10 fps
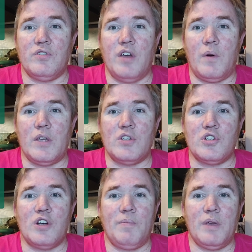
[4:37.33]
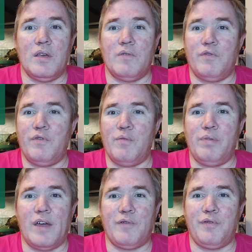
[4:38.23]
going shopping for
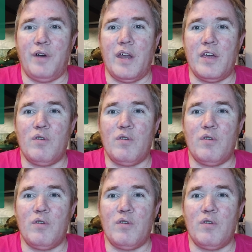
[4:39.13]
Black Friday,